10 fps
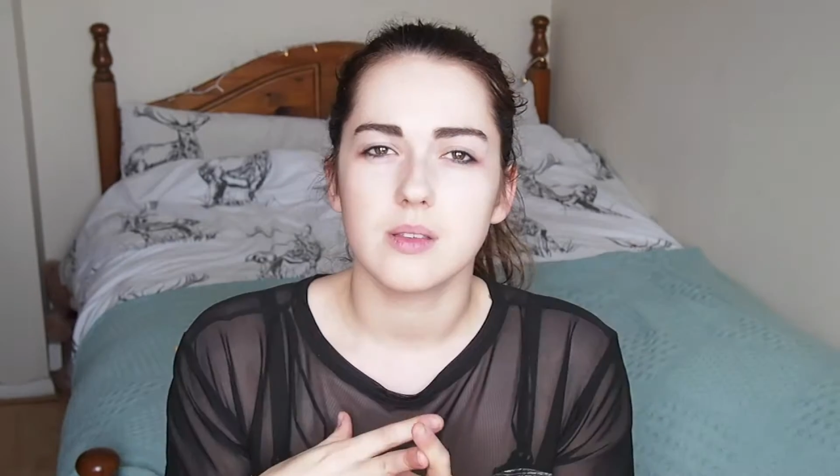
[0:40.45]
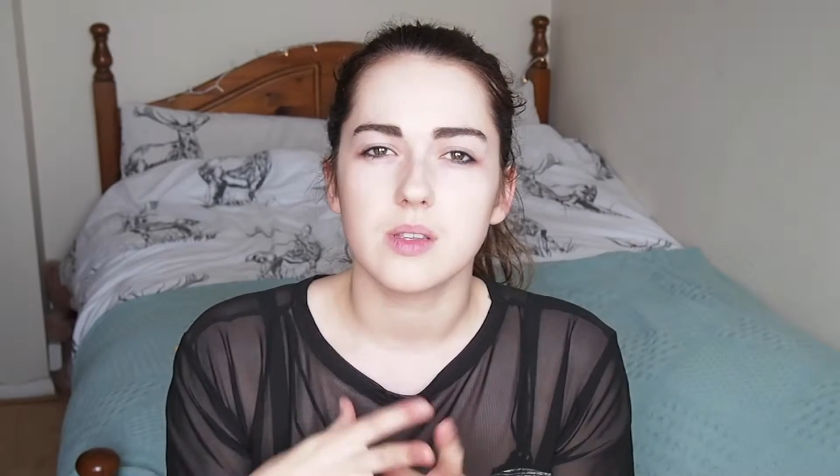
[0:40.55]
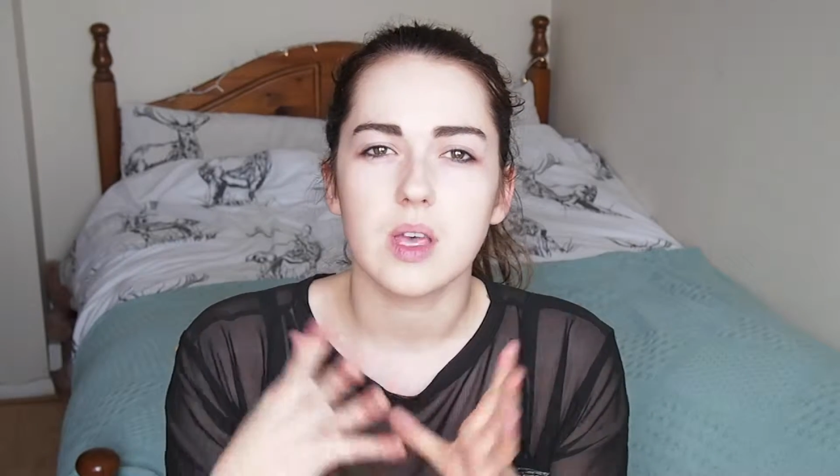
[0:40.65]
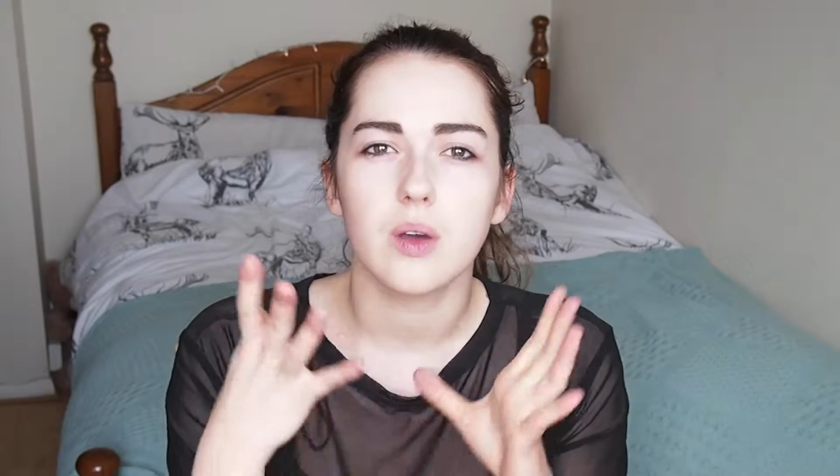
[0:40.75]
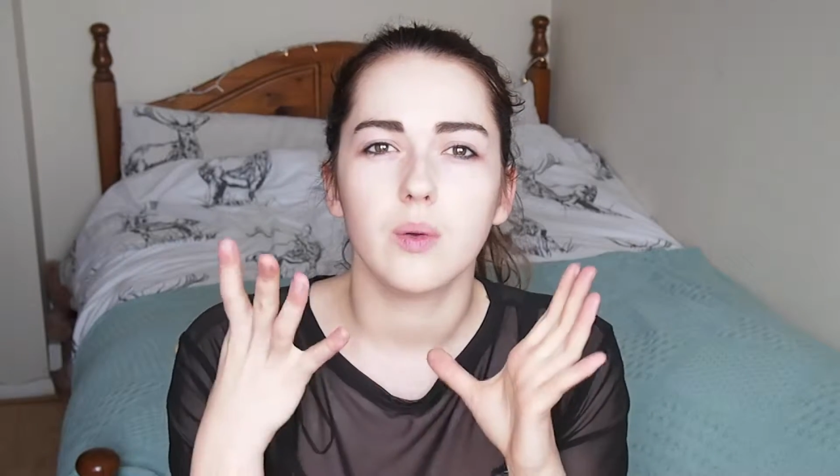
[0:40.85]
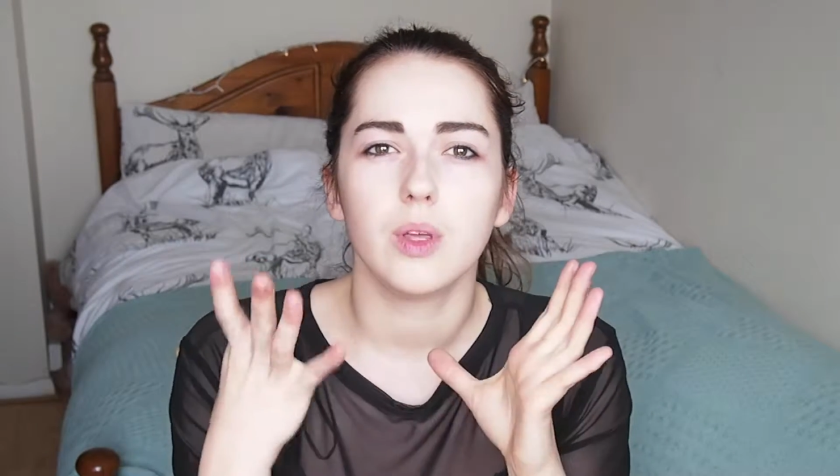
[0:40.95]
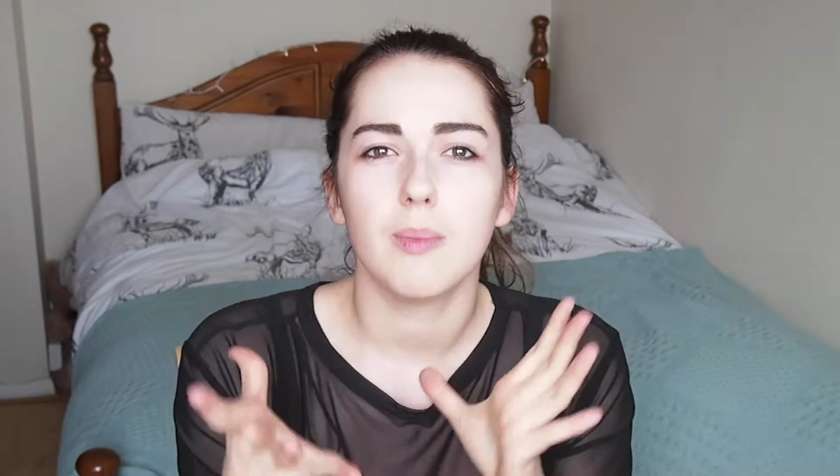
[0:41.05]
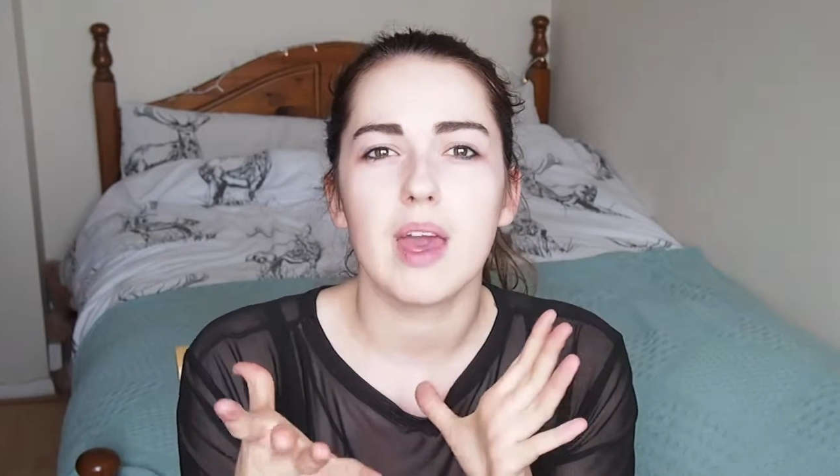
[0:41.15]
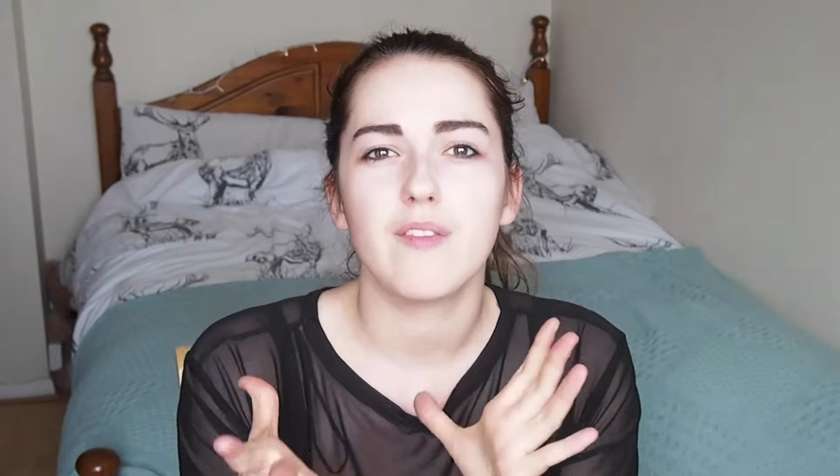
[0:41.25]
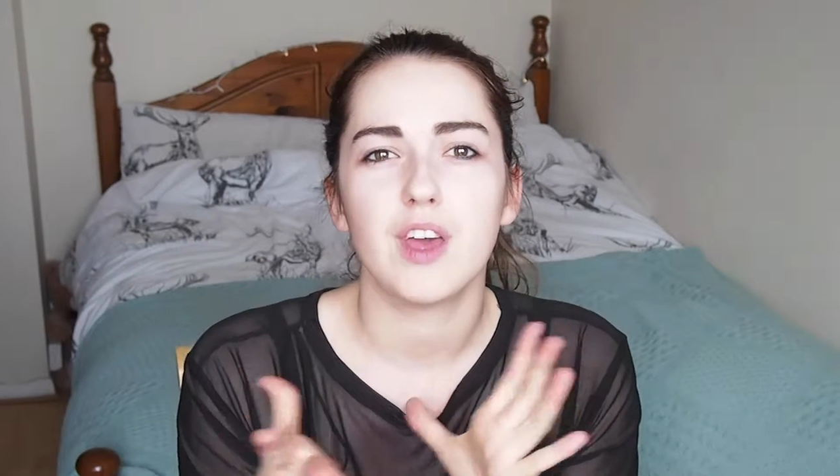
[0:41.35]
So you
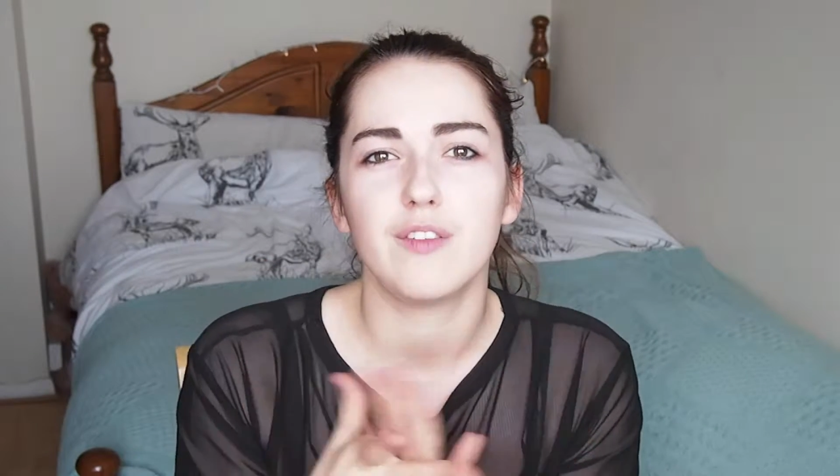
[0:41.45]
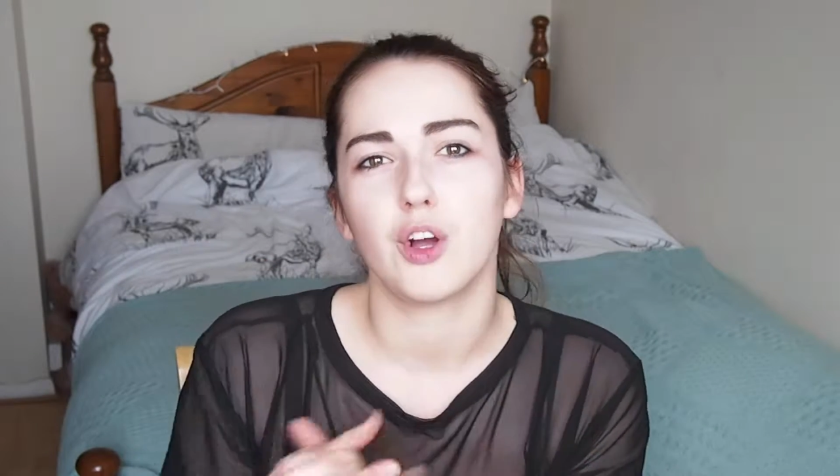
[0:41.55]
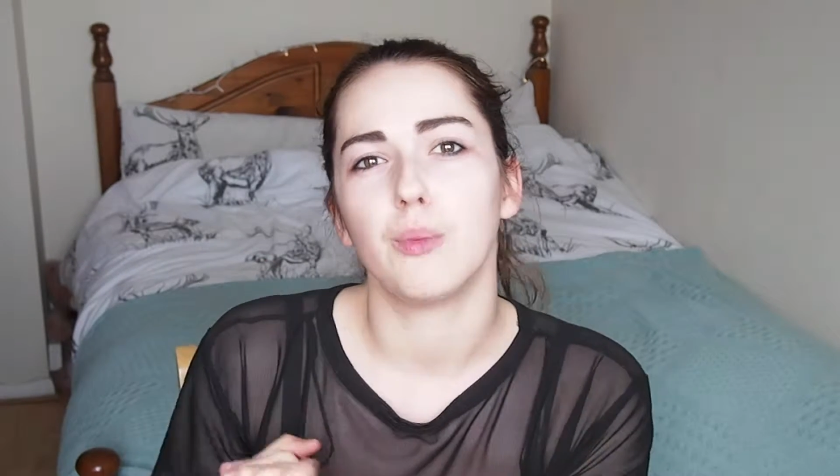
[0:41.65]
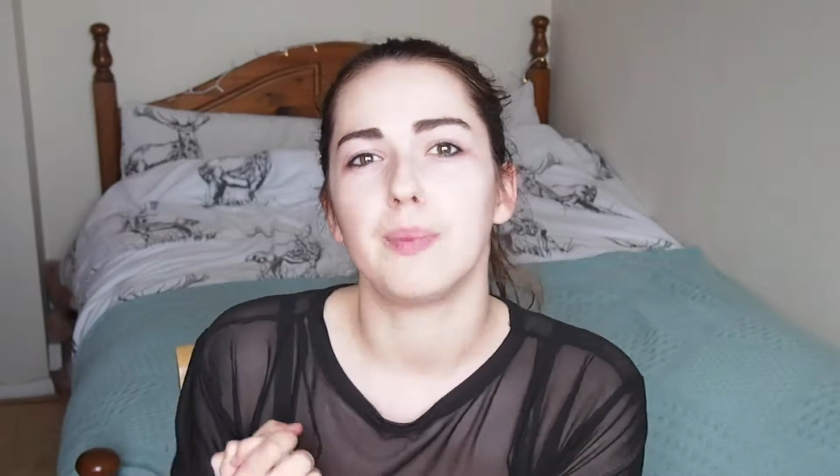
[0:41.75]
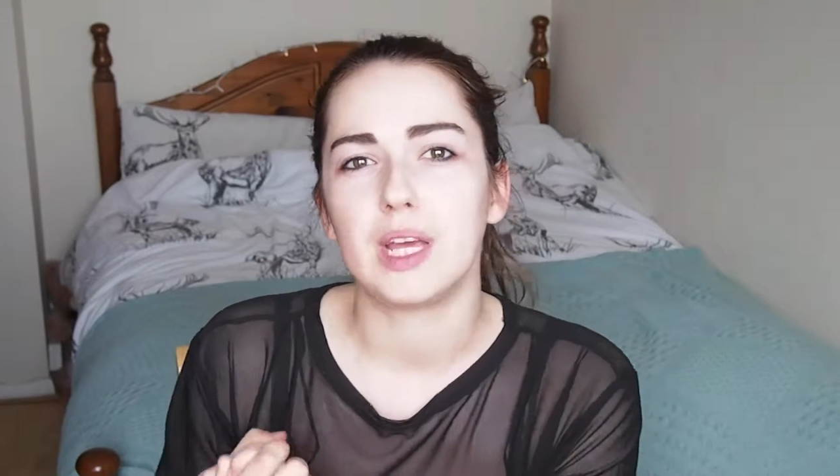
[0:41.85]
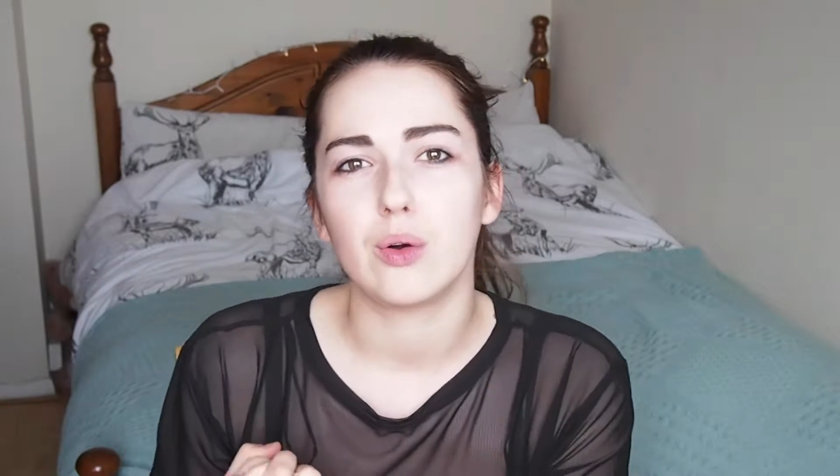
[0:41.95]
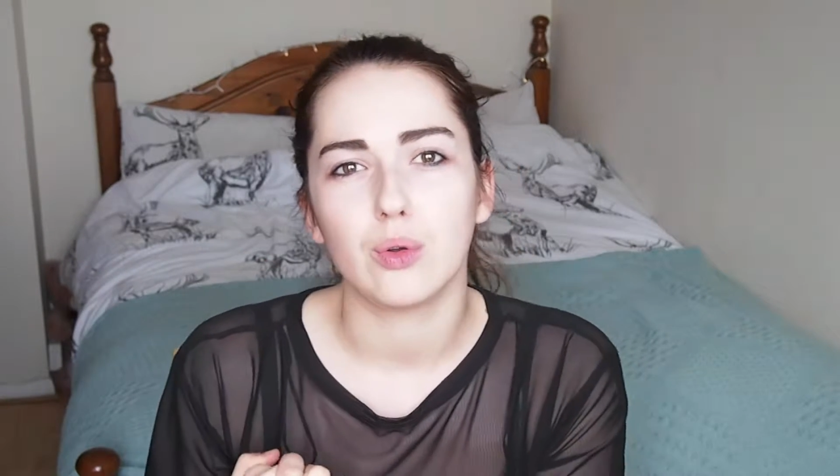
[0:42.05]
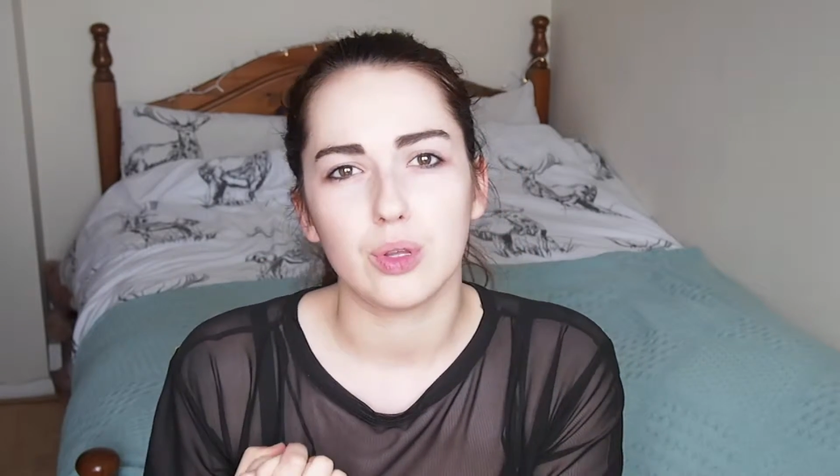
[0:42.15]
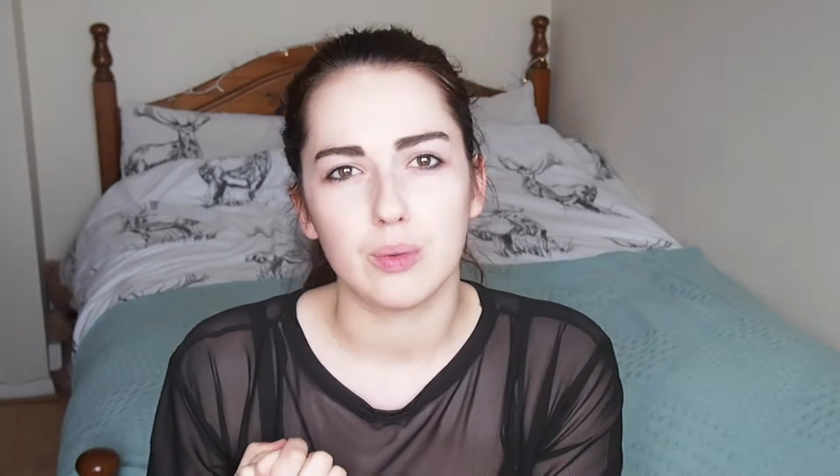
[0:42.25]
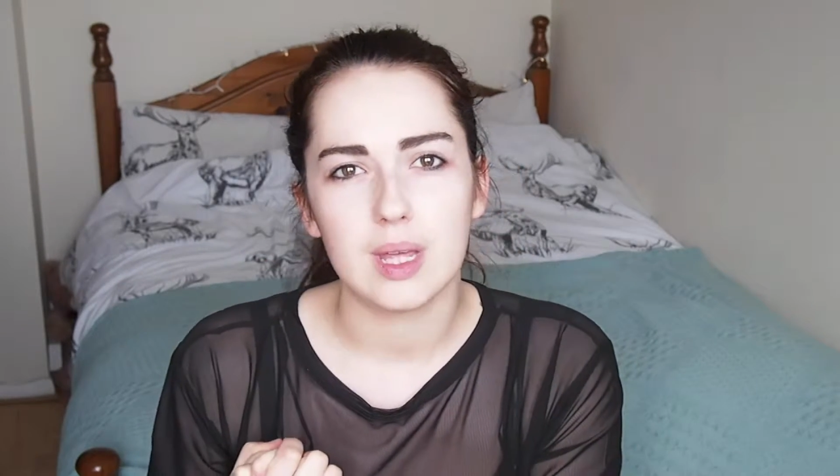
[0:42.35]
may have heard of a company
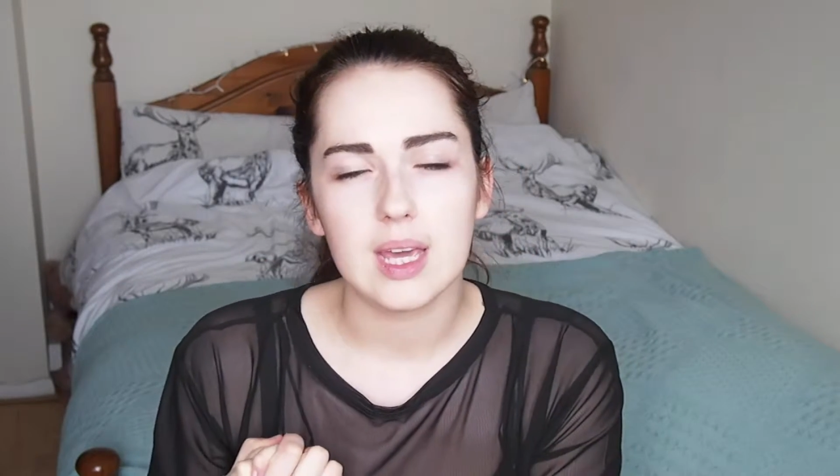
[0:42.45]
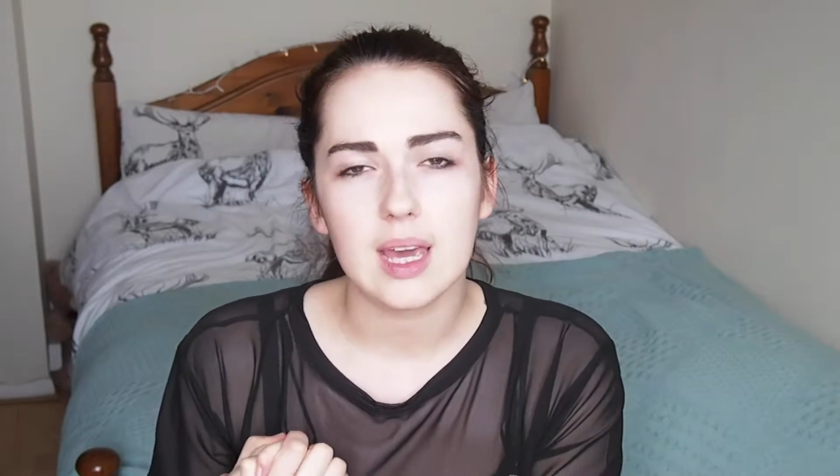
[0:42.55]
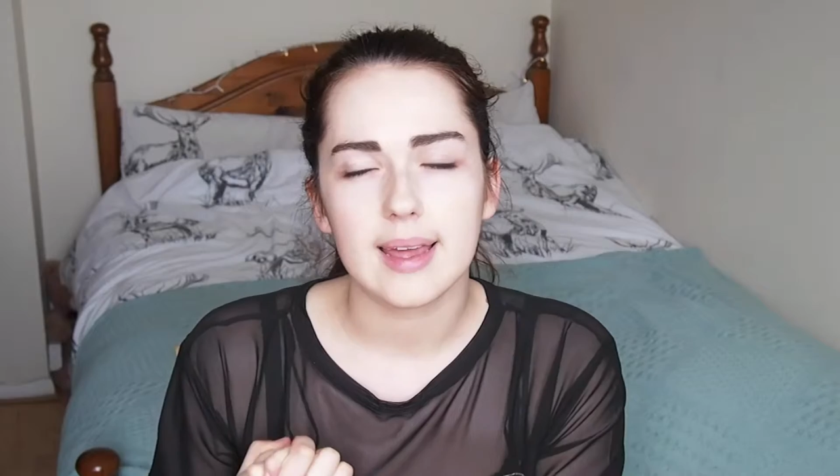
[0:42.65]
called Younique.